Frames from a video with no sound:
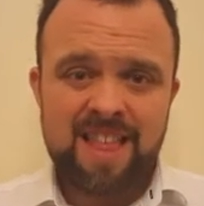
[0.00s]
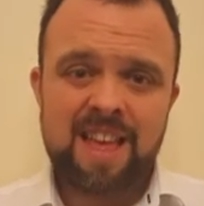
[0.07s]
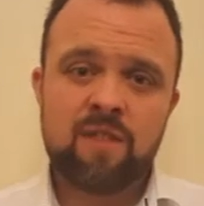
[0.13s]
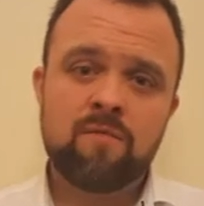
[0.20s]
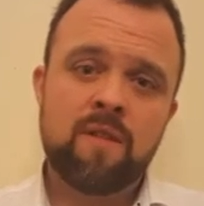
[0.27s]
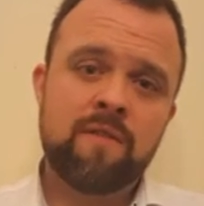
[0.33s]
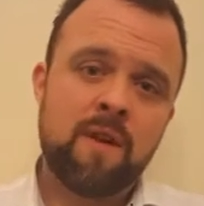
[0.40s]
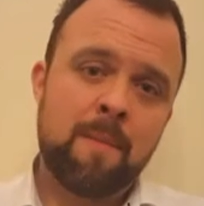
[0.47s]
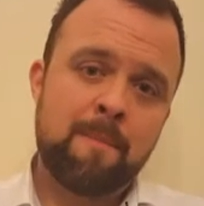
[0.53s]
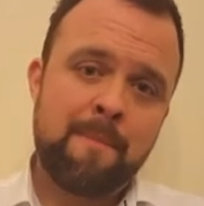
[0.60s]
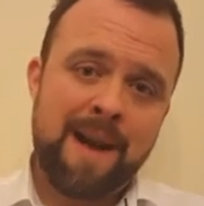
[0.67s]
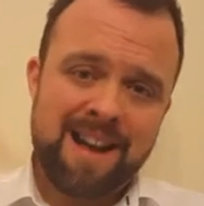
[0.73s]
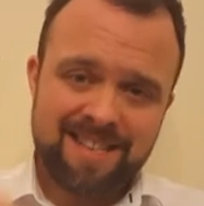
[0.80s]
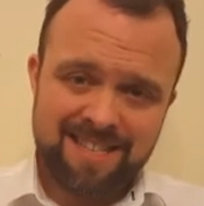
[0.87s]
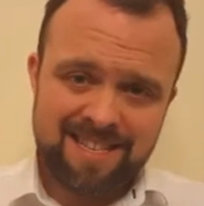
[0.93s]
they can refer
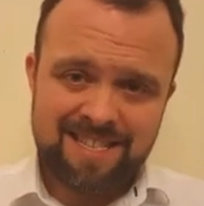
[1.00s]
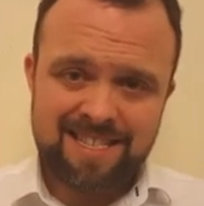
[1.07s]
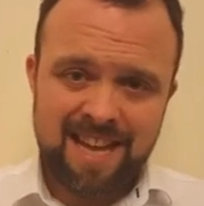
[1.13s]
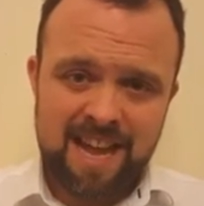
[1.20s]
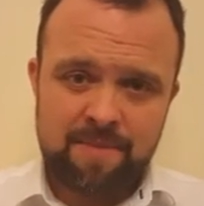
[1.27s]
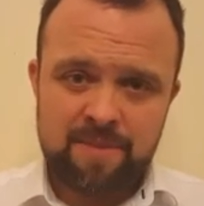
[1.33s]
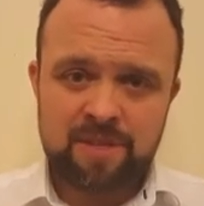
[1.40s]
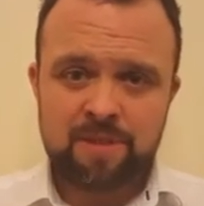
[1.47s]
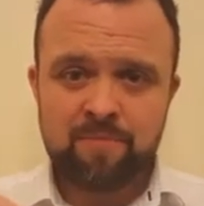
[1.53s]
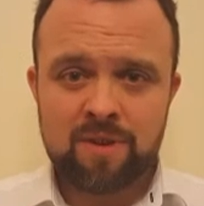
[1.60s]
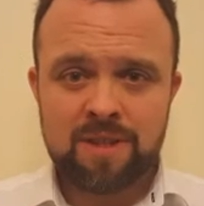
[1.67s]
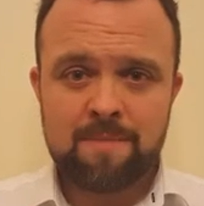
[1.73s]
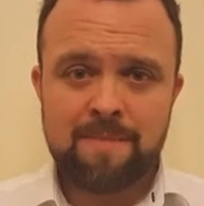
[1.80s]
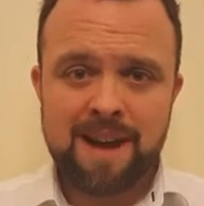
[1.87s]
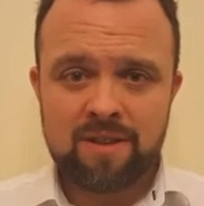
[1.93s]
back to the statement to
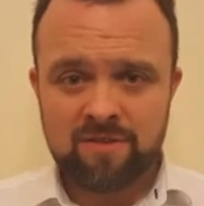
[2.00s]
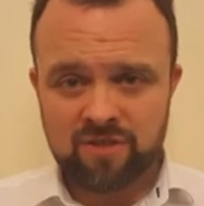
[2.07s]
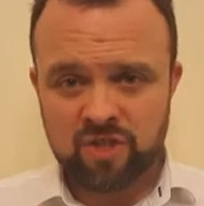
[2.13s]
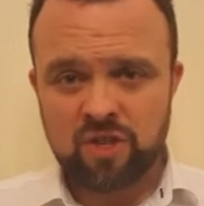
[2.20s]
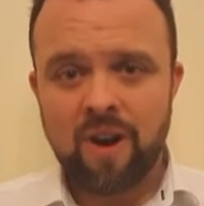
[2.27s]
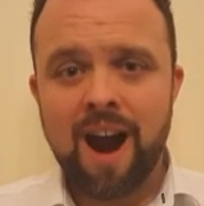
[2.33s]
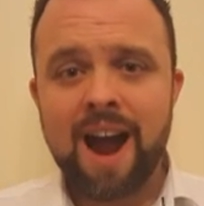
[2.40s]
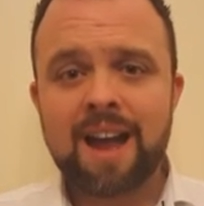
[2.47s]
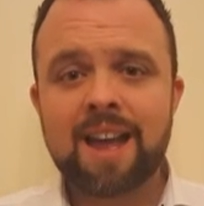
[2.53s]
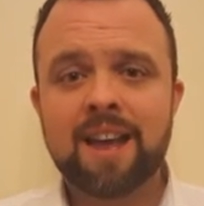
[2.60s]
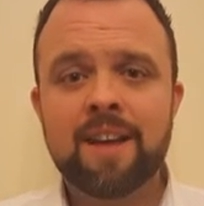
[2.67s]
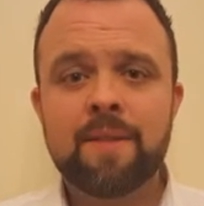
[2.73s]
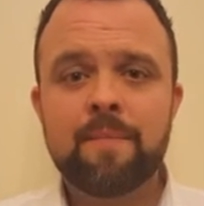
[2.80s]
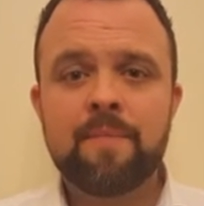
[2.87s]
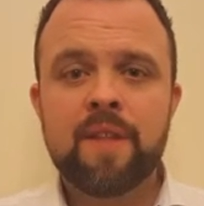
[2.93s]
bring them back on track.